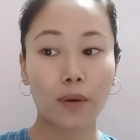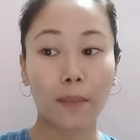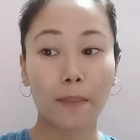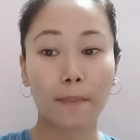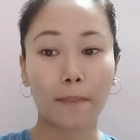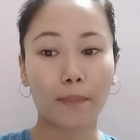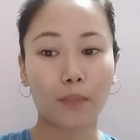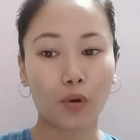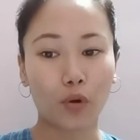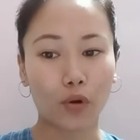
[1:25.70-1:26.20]

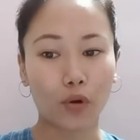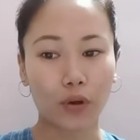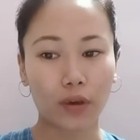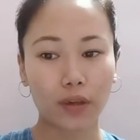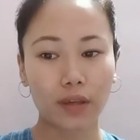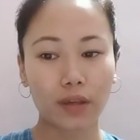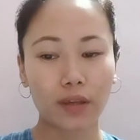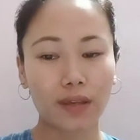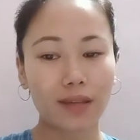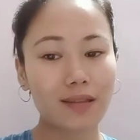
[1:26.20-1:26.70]
boy
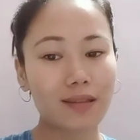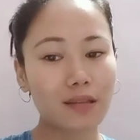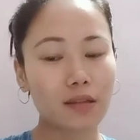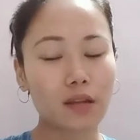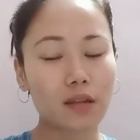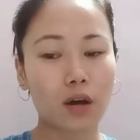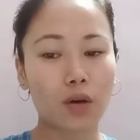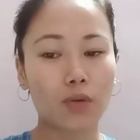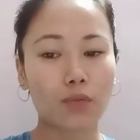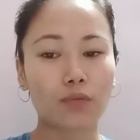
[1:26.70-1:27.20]
is a
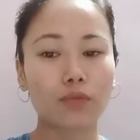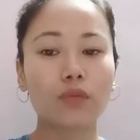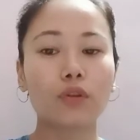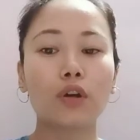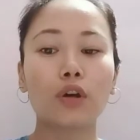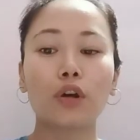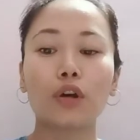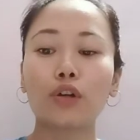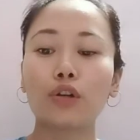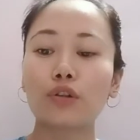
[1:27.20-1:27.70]
noun,
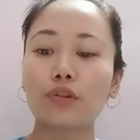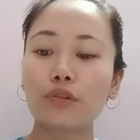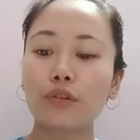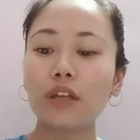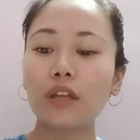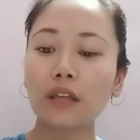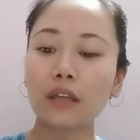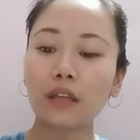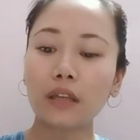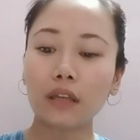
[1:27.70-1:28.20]

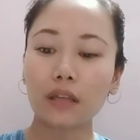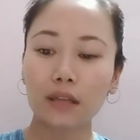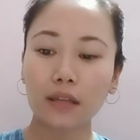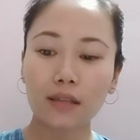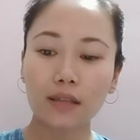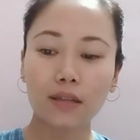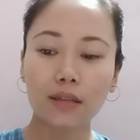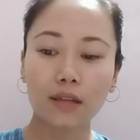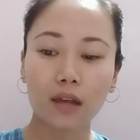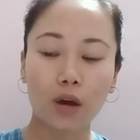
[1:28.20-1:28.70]
tree is
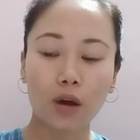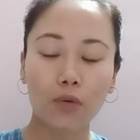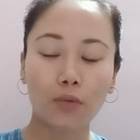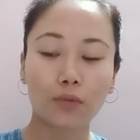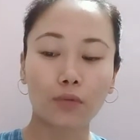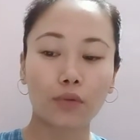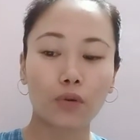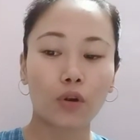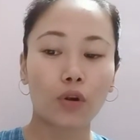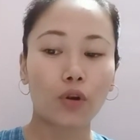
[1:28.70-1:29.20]
a noun,
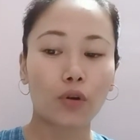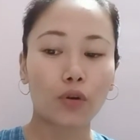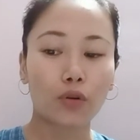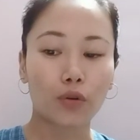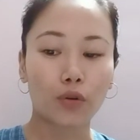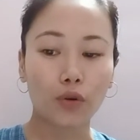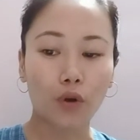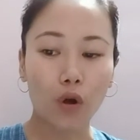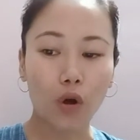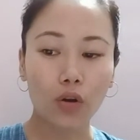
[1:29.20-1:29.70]

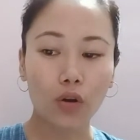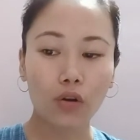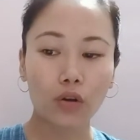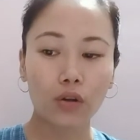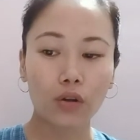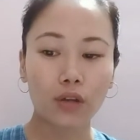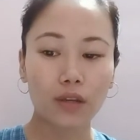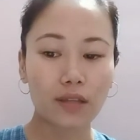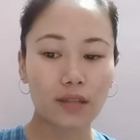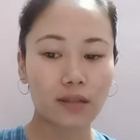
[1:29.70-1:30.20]
rock
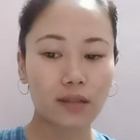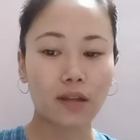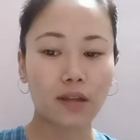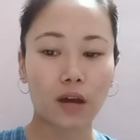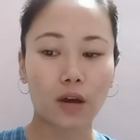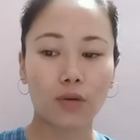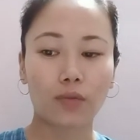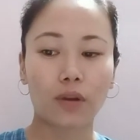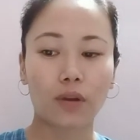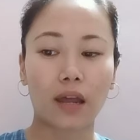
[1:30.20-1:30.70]
is a
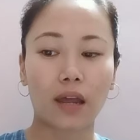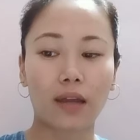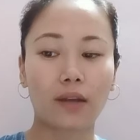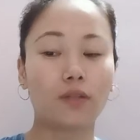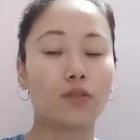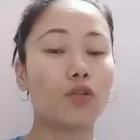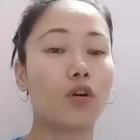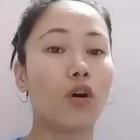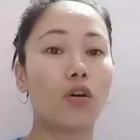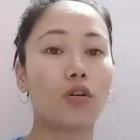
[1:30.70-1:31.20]
noun,
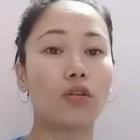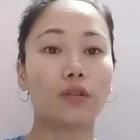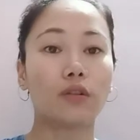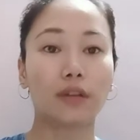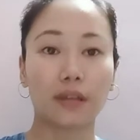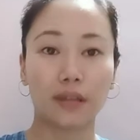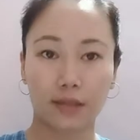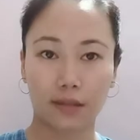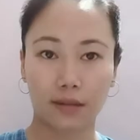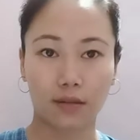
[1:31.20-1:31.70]
and dog
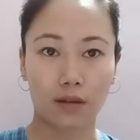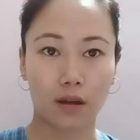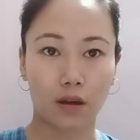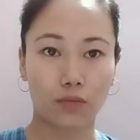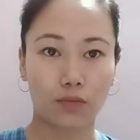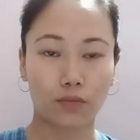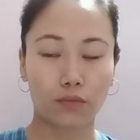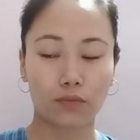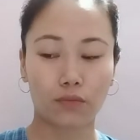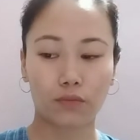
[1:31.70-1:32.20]
is a
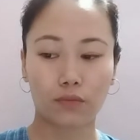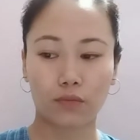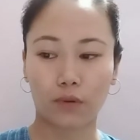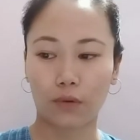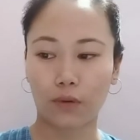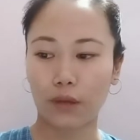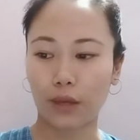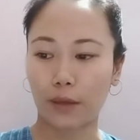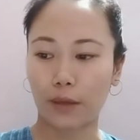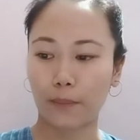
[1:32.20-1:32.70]
noun.
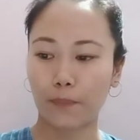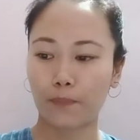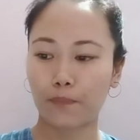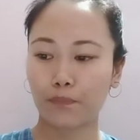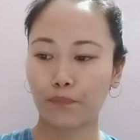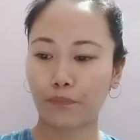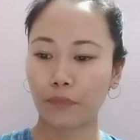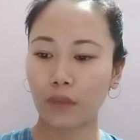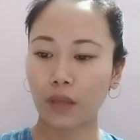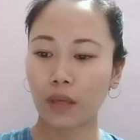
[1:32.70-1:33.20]
Okay,
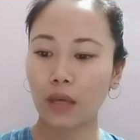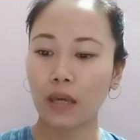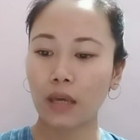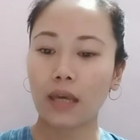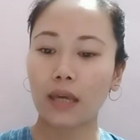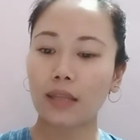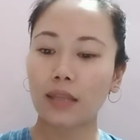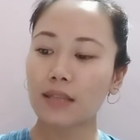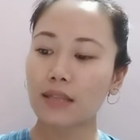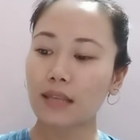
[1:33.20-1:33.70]

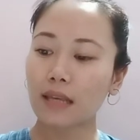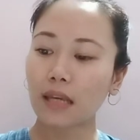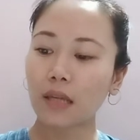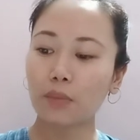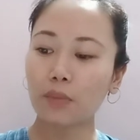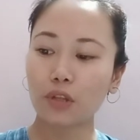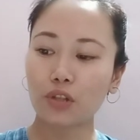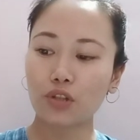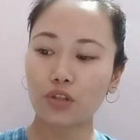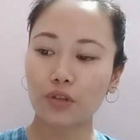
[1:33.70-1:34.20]
in the second
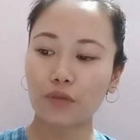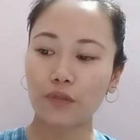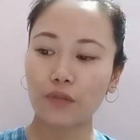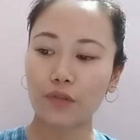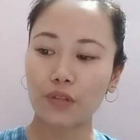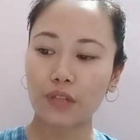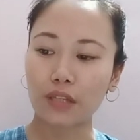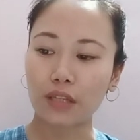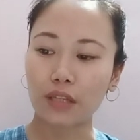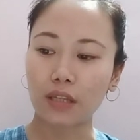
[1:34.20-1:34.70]
picture, if you
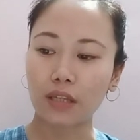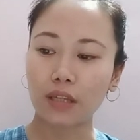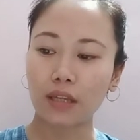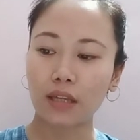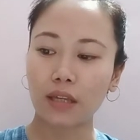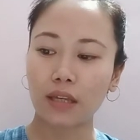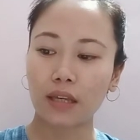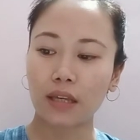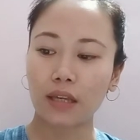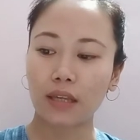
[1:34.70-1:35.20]
see,
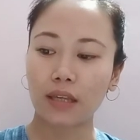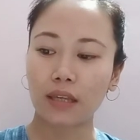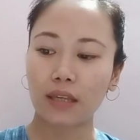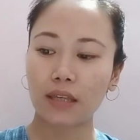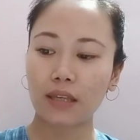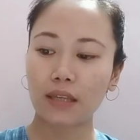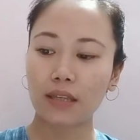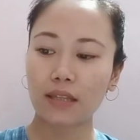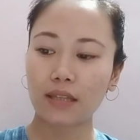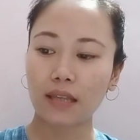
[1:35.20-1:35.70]

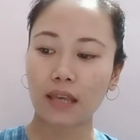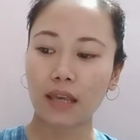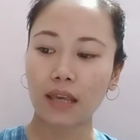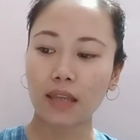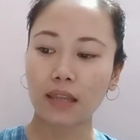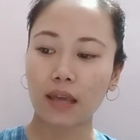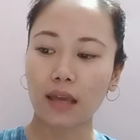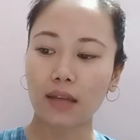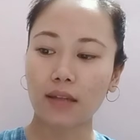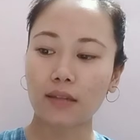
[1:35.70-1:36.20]
he is
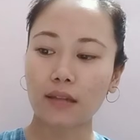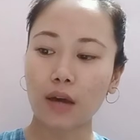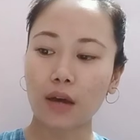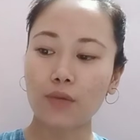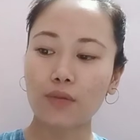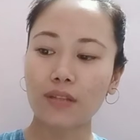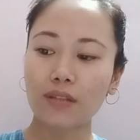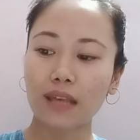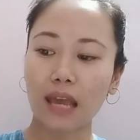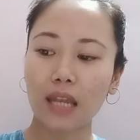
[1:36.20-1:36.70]
saying that
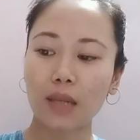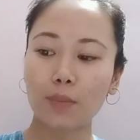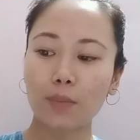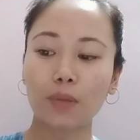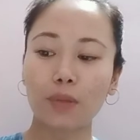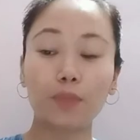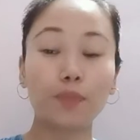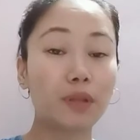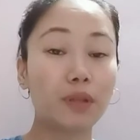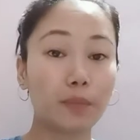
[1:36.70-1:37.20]
nouns can be
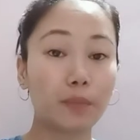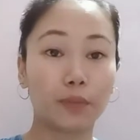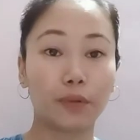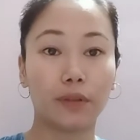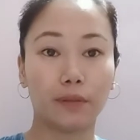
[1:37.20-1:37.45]
people.